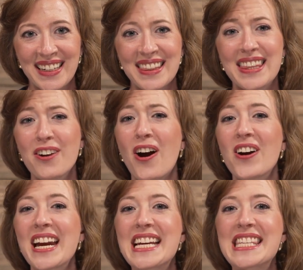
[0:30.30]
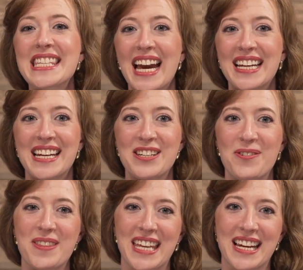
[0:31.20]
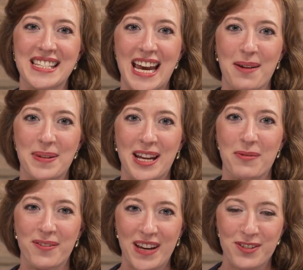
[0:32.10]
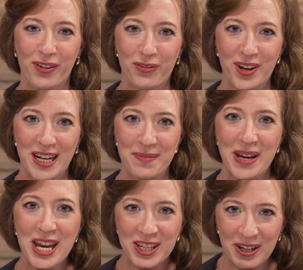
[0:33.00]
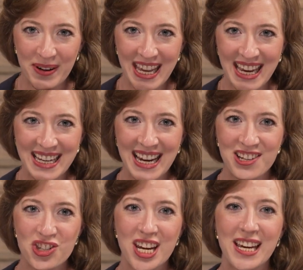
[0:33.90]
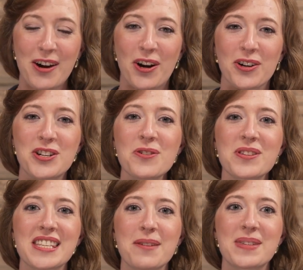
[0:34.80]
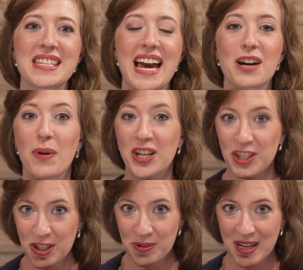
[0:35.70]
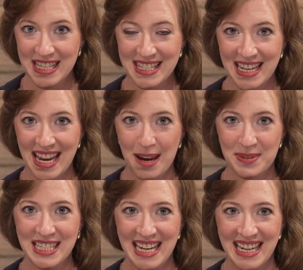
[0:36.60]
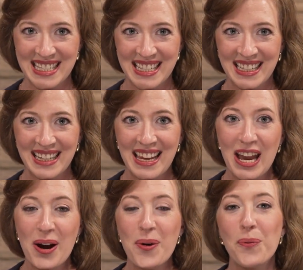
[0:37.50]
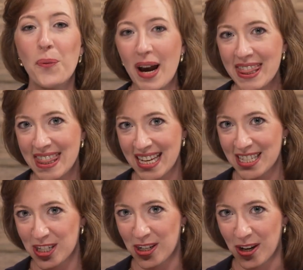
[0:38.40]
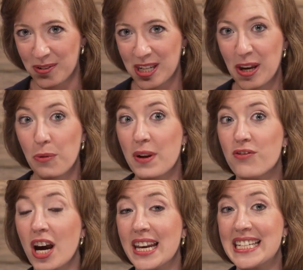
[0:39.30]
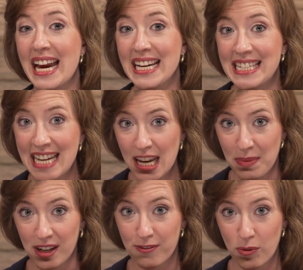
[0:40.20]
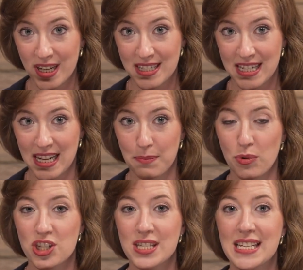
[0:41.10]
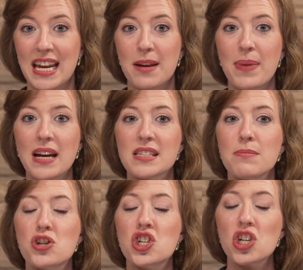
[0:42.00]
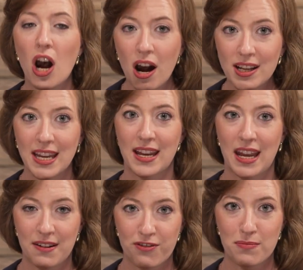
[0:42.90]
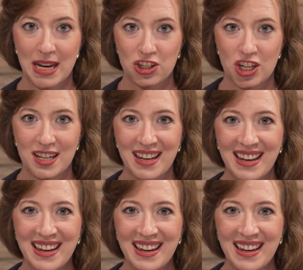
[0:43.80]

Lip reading: There are exciting new things happening with Feds for Freedom. Go ahead and check out our new Substack where you can stay up to date. One thing to note, we've got a dynamic FOIA team, which is getting back some shocking information.